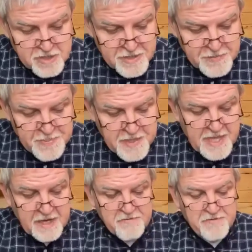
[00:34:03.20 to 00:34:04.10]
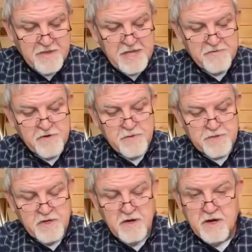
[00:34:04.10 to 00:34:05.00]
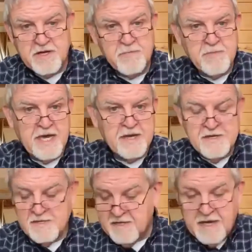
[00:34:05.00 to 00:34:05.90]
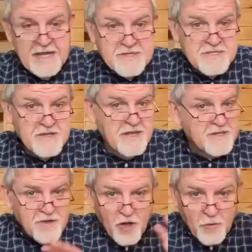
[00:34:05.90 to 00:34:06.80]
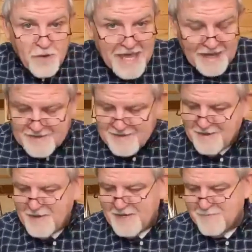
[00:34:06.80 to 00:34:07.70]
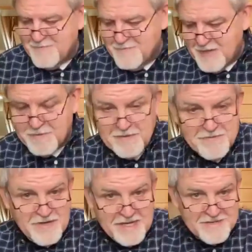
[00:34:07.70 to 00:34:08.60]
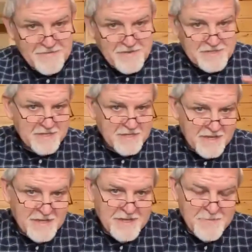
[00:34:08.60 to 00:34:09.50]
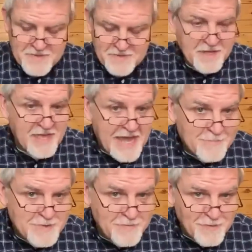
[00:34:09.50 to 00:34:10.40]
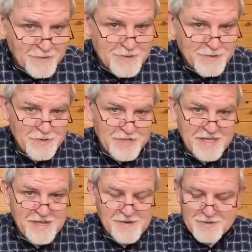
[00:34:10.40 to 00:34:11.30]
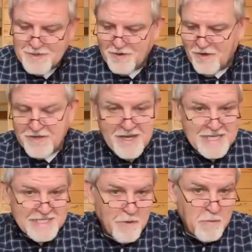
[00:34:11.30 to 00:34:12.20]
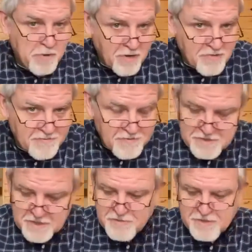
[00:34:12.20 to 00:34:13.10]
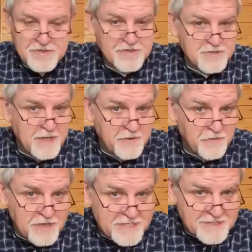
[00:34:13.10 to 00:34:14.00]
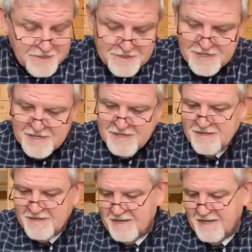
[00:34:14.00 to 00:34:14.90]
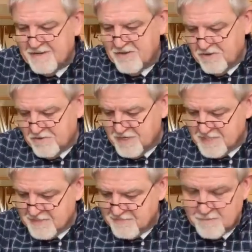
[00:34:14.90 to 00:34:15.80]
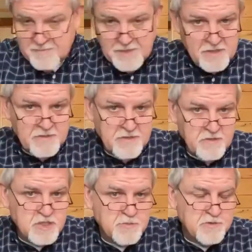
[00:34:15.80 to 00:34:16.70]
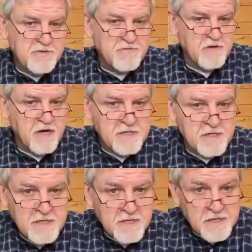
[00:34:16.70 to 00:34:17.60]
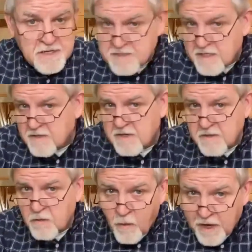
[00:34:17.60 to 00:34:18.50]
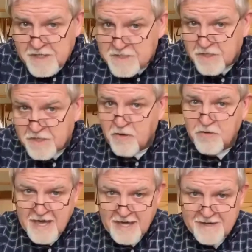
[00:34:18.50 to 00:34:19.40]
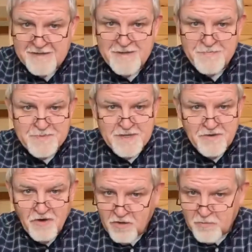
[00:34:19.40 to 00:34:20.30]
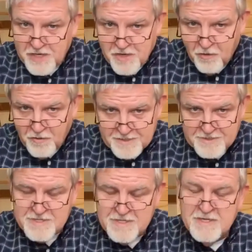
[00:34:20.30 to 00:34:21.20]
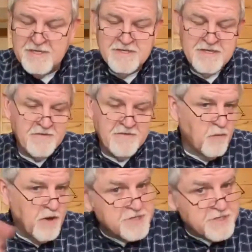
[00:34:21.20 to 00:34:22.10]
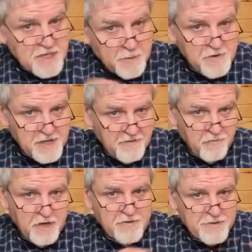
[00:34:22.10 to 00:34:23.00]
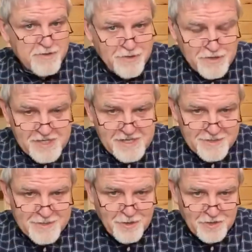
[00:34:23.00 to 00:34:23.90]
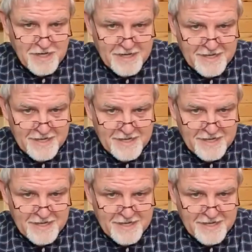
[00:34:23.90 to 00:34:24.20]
and in favor with God and man. And that's it. That's all we get. I mean, people have tried to fill in the, the gaps of those 30 years and all kinds of apocryphal literature is being written uh, and all the rest of it. But the Spirit of God doesn't want us to know that. All we know is if you want a summary of what those 30 years look like